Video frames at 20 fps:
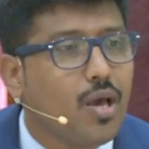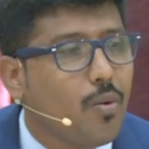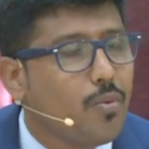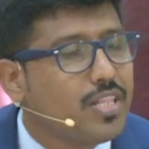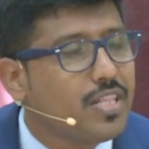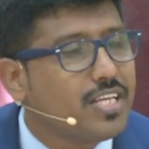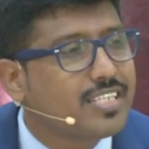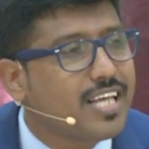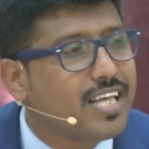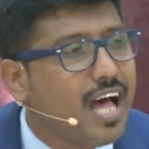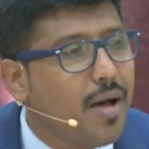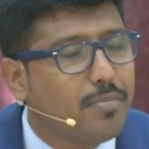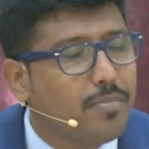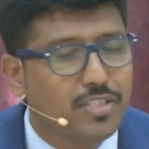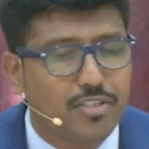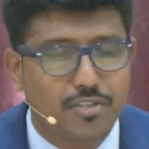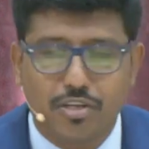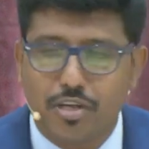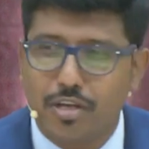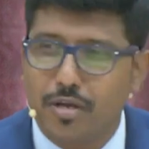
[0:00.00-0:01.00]
with the
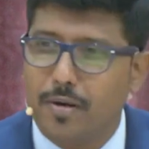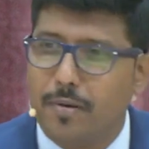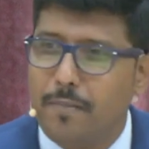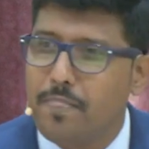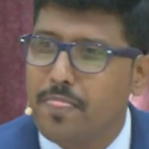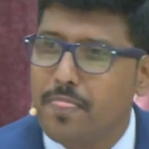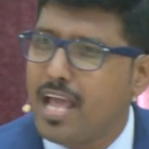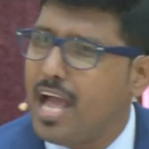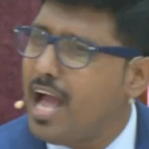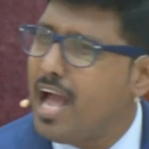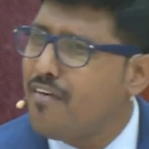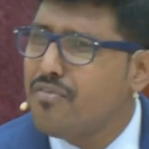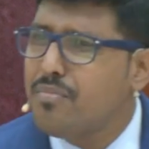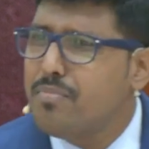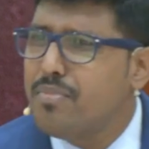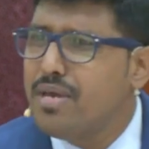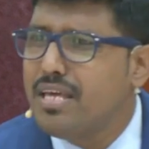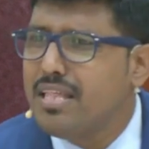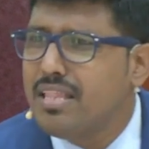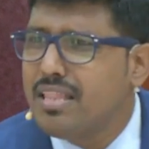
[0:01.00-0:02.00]
psalmist here. Have you
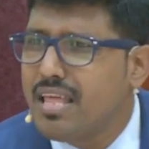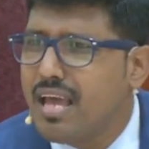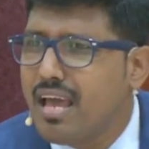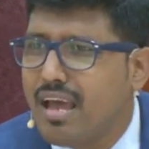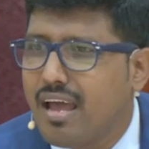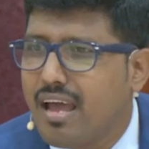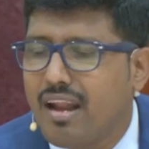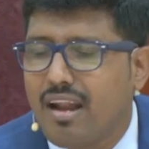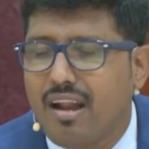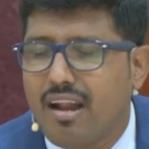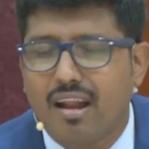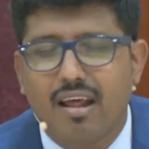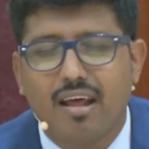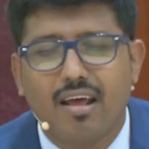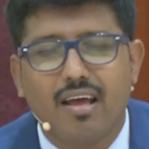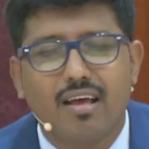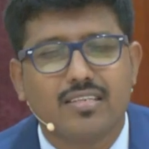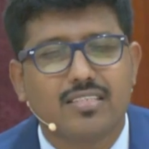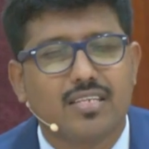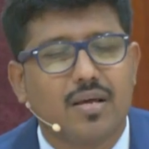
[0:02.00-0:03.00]
been there
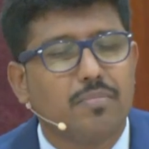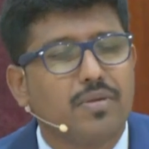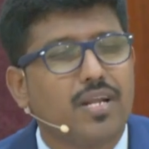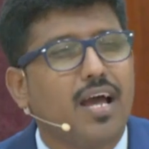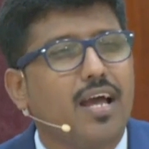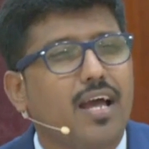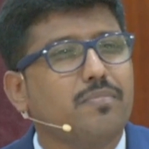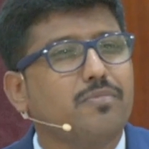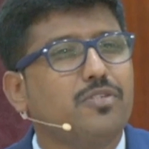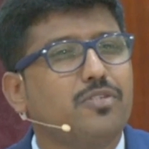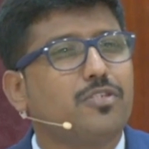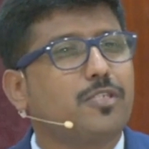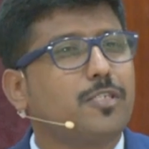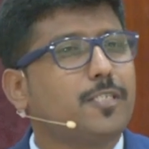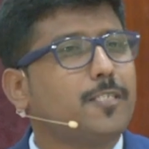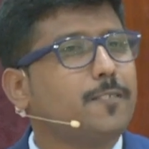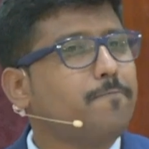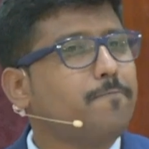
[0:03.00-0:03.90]
sometimes?